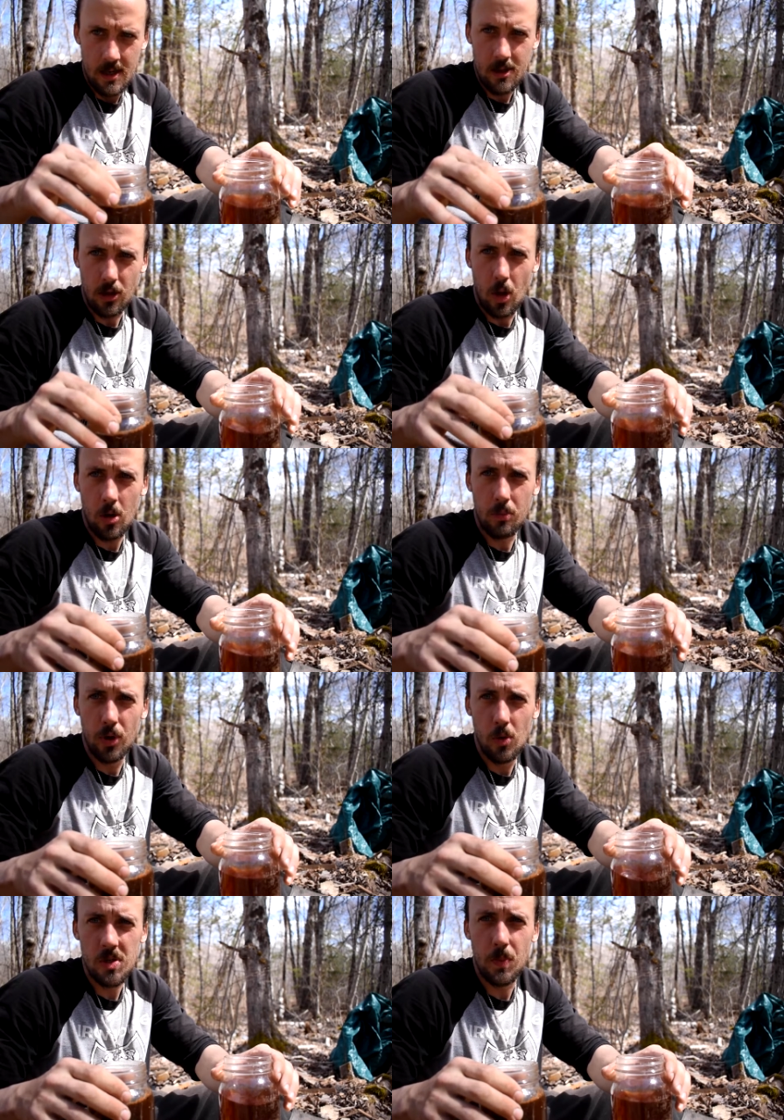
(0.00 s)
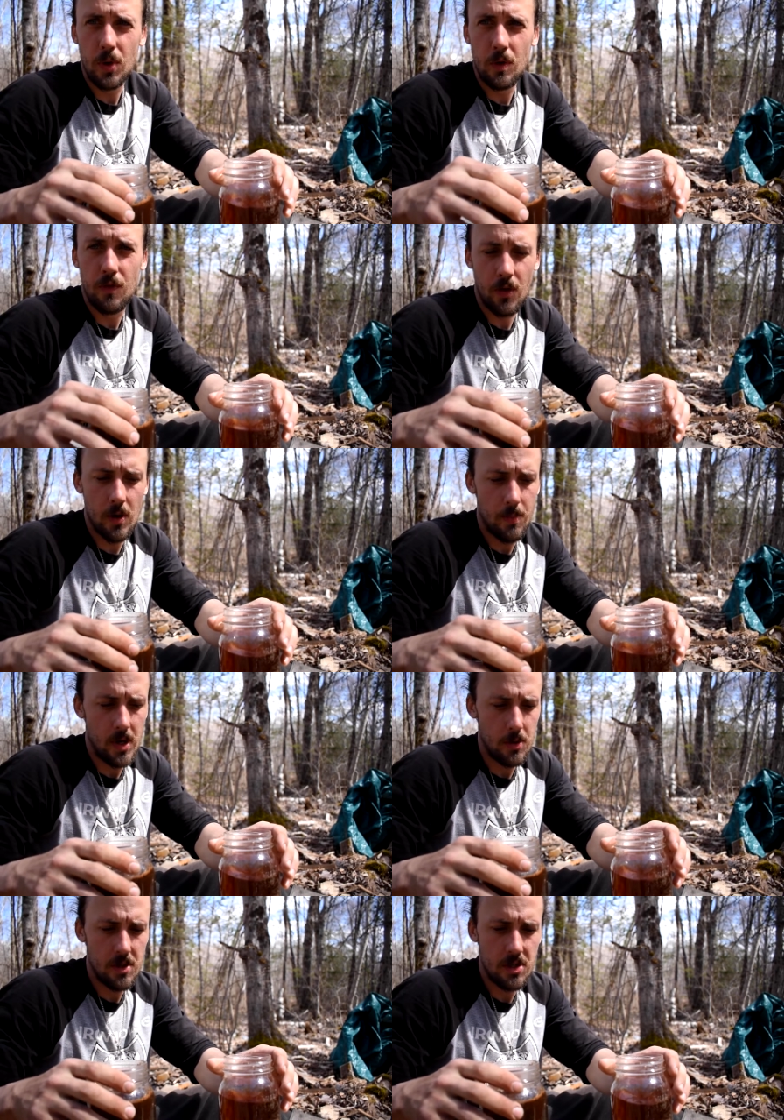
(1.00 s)
The long brew was brewed for
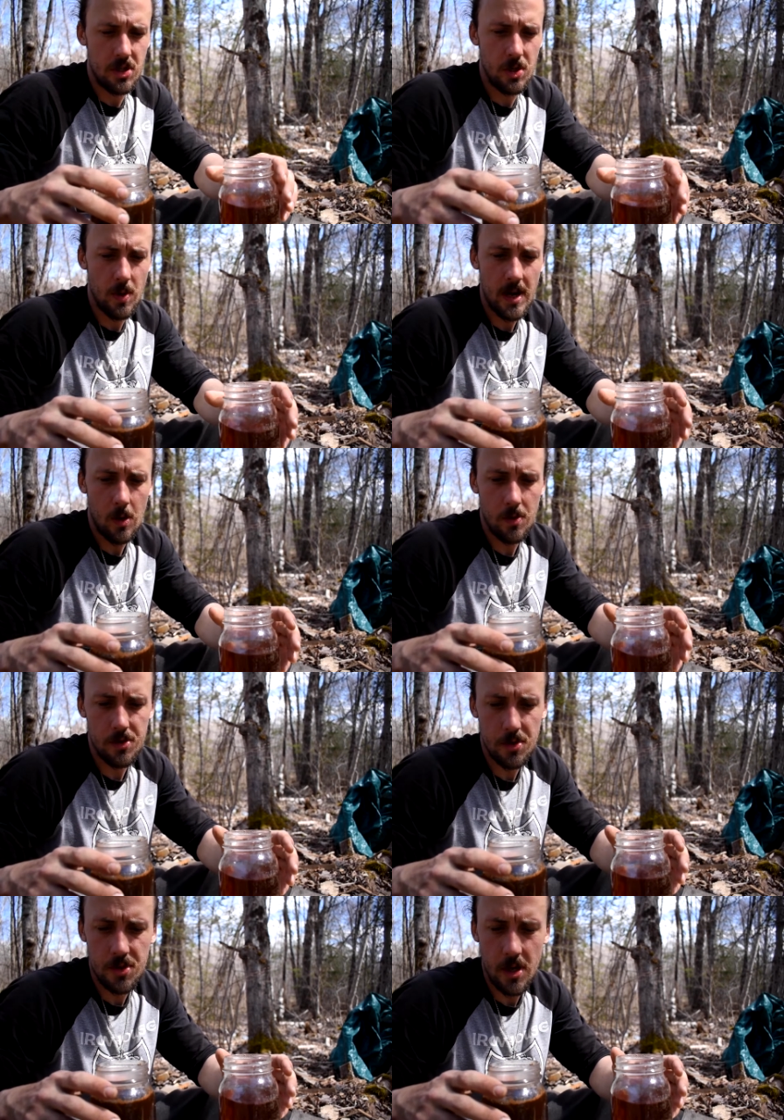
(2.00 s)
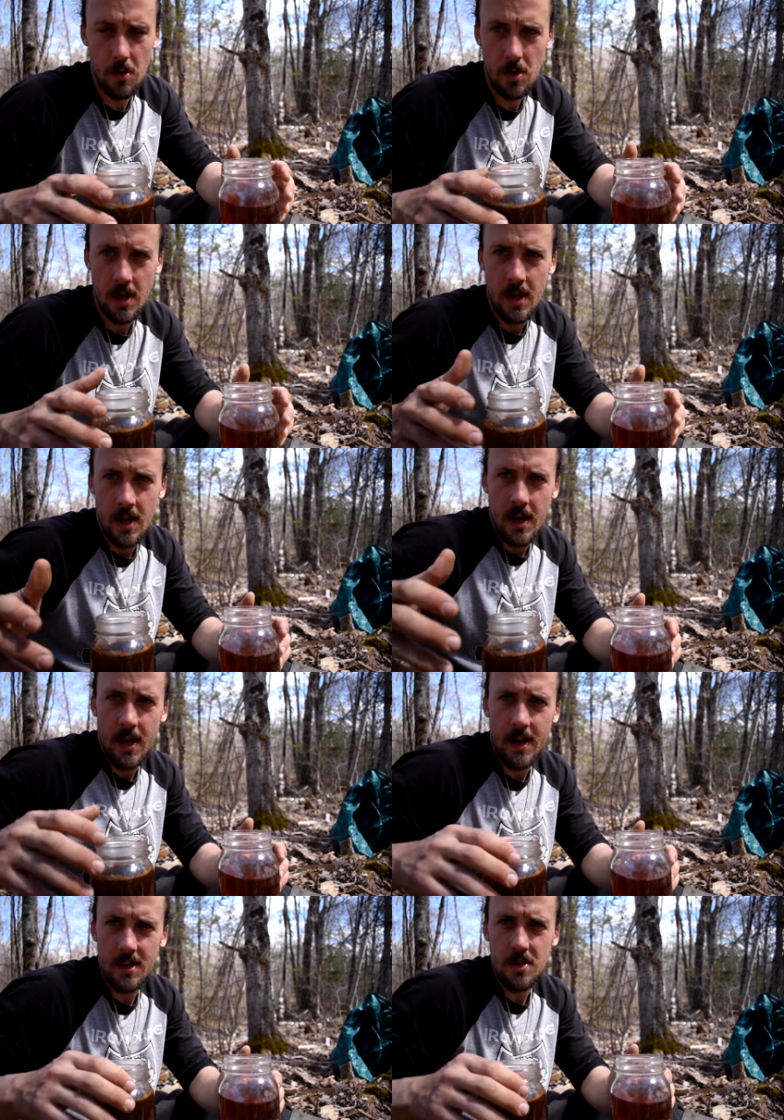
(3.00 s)
about 2 hours or so,
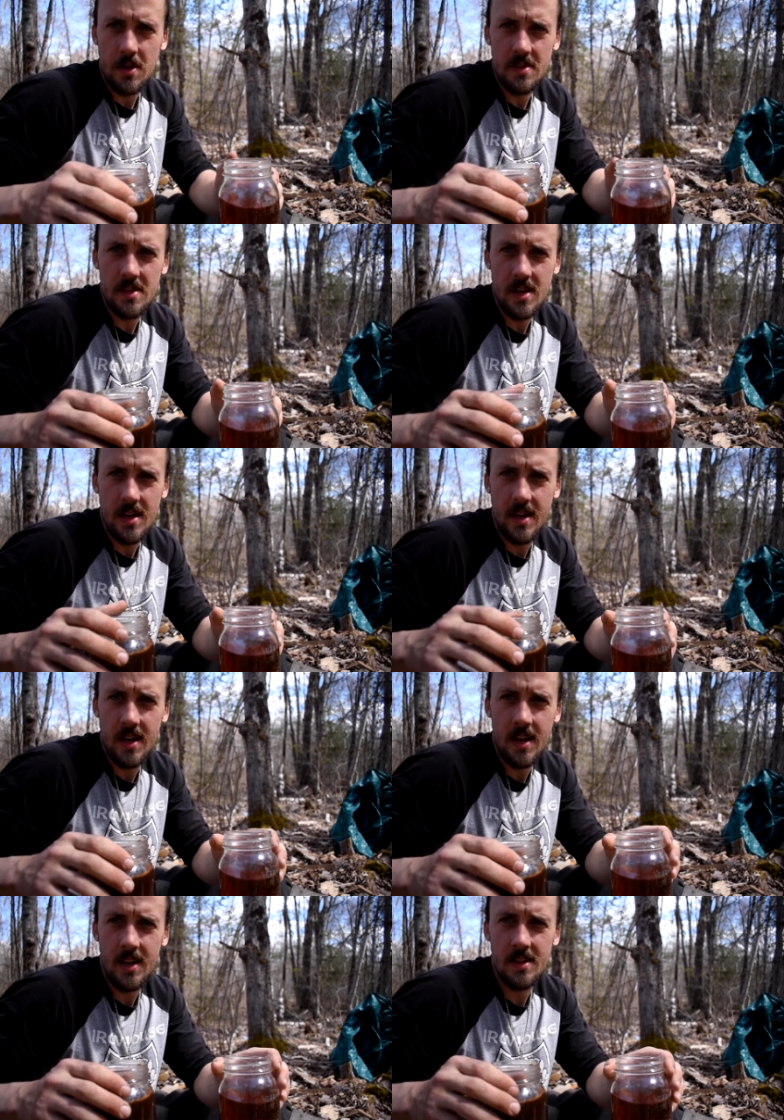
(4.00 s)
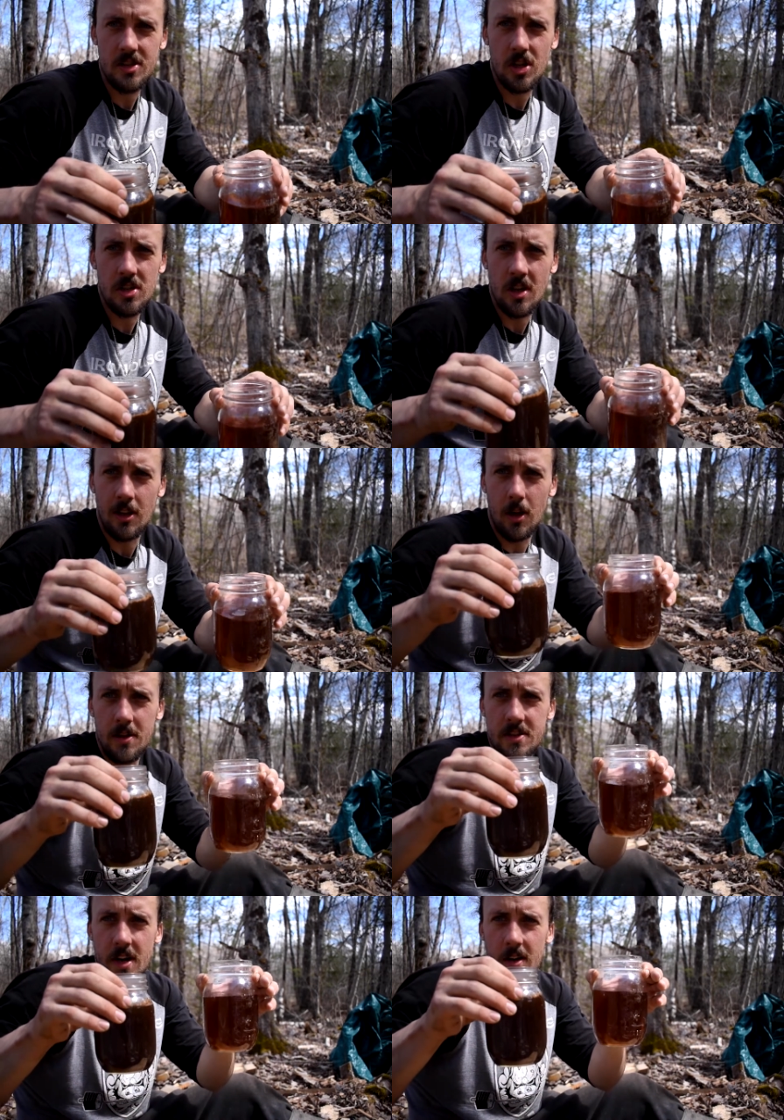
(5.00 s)
and as you can see, it is just a
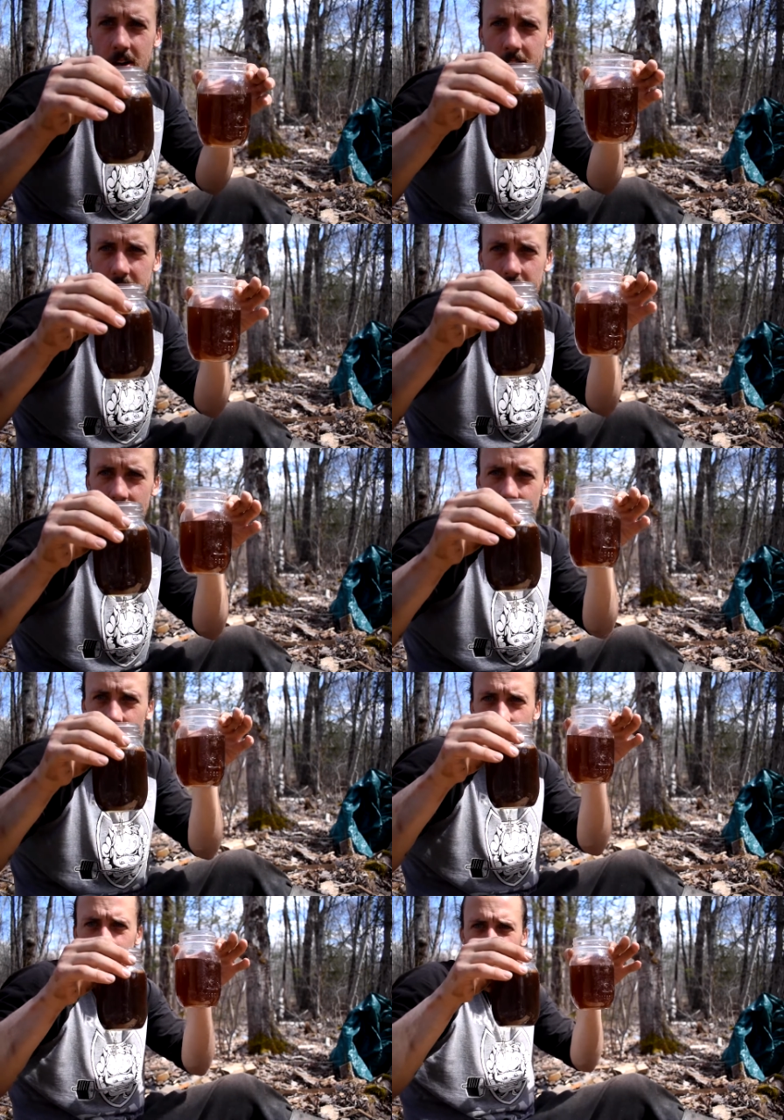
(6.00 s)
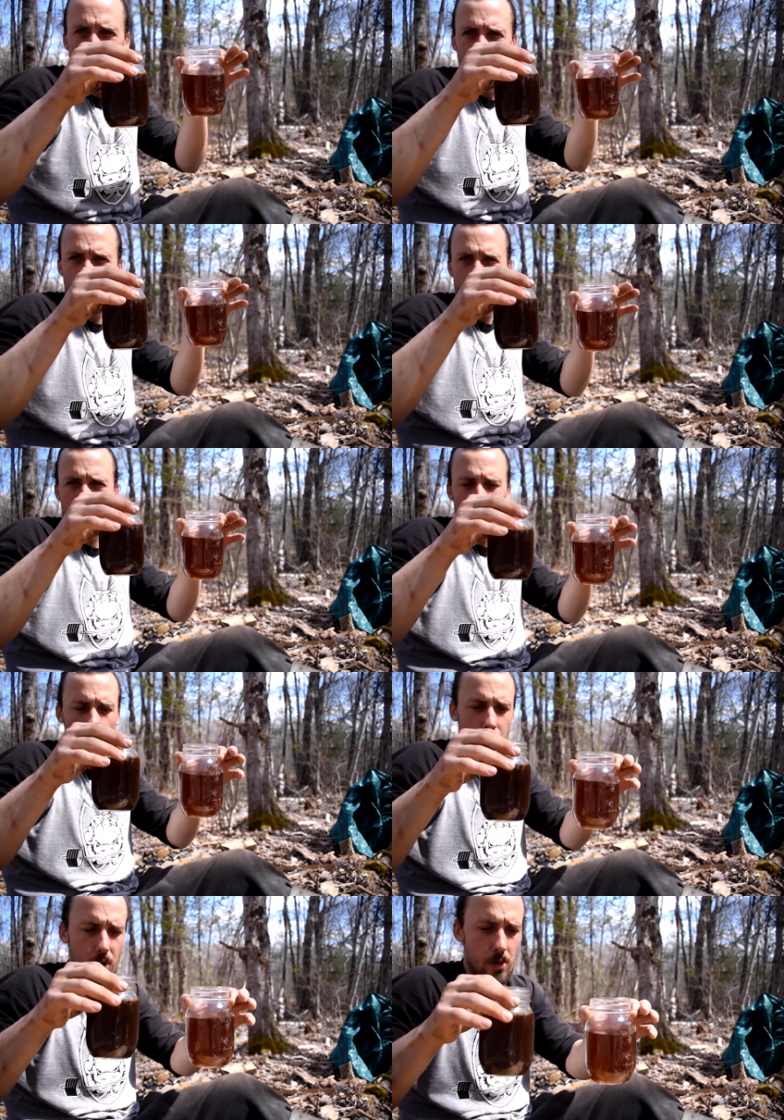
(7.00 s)
lot darker in color than the
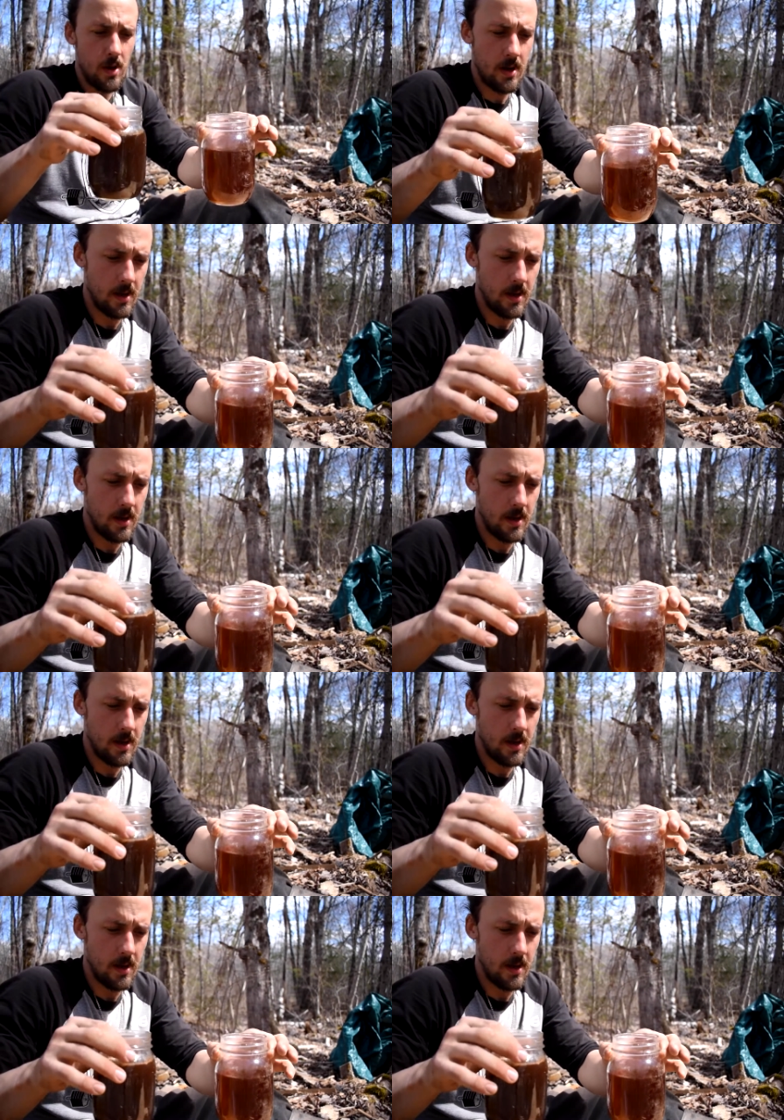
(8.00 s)
short brew.